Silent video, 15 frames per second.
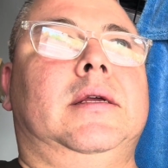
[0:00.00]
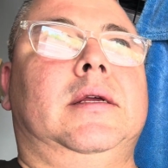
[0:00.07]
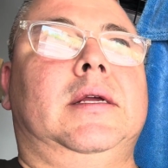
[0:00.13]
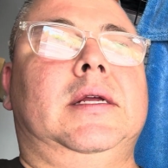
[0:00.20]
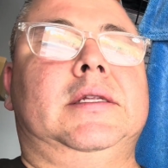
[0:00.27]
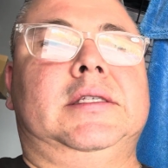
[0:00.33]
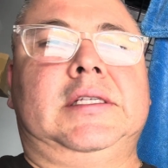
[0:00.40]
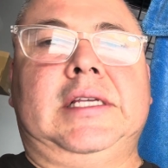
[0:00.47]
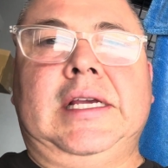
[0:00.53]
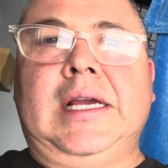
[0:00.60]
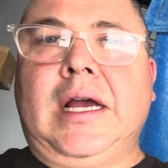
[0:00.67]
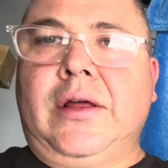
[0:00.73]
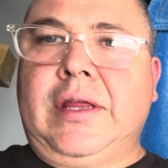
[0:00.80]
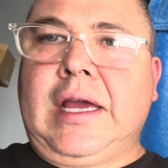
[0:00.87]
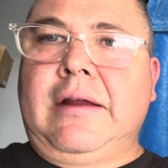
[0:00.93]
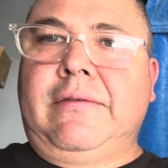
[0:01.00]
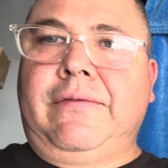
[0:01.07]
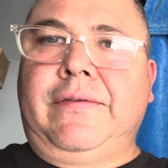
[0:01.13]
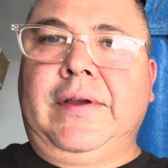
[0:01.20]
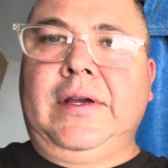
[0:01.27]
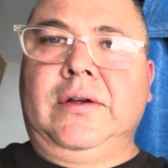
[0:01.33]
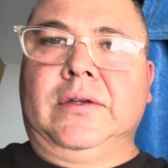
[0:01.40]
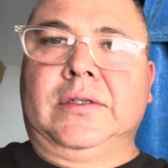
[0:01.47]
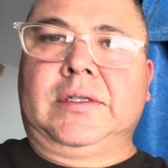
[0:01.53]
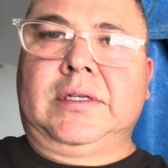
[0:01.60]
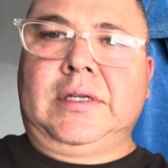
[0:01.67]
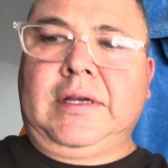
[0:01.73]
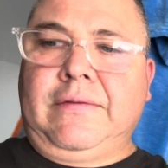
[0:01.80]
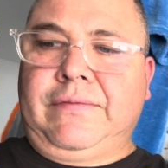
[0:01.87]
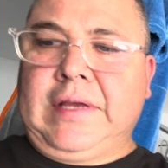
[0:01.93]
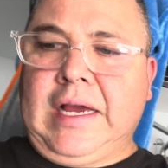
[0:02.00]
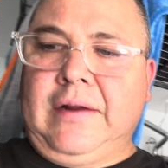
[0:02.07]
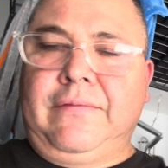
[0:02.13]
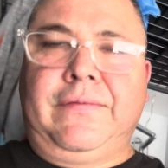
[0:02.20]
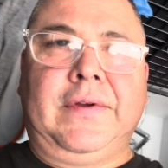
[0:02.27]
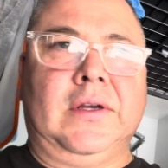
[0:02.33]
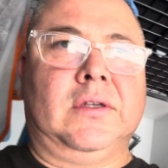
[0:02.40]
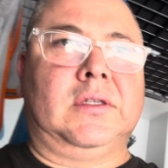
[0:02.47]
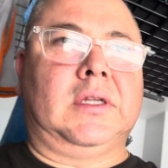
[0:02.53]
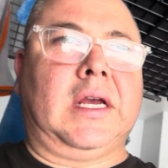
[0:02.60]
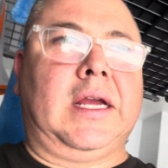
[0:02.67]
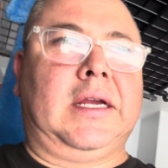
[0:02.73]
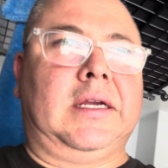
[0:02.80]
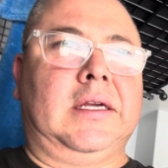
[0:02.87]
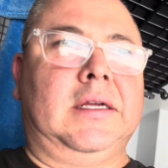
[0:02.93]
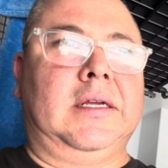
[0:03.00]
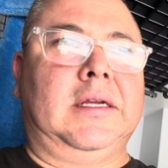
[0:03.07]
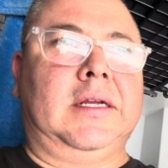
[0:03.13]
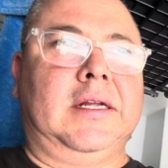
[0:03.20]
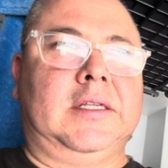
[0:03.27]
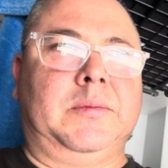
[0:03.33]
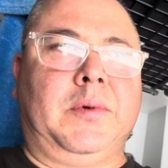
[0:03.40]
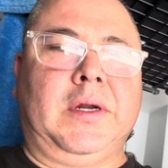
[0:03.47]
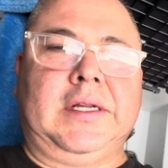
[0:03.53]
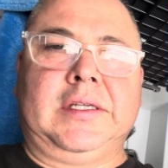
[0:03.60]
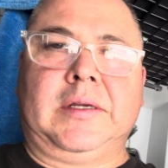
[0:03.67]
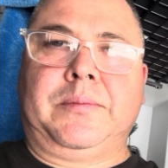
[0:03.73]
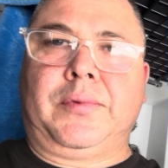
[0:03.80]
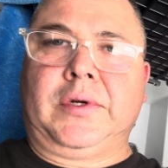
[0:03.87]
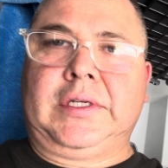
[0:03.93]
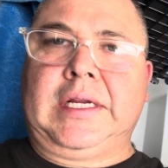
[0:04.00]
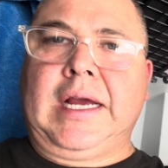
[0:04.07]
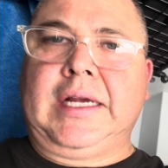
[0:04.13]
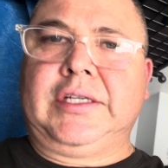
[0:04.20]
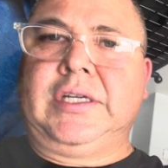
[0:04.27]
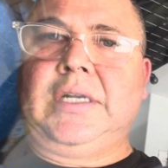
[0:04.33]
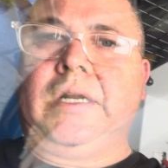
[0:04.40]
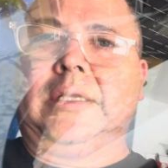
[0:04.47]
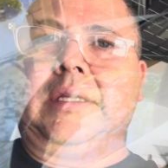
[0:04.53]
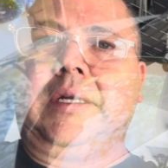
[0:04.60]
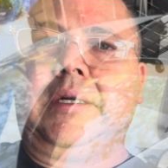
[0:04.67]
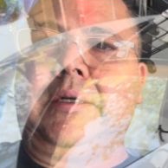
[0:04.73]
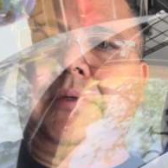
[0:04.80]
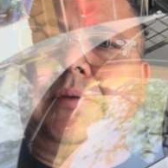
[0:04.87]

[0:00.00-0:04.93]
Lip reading: and see how that feels. If that feels like it's putting some protection on there.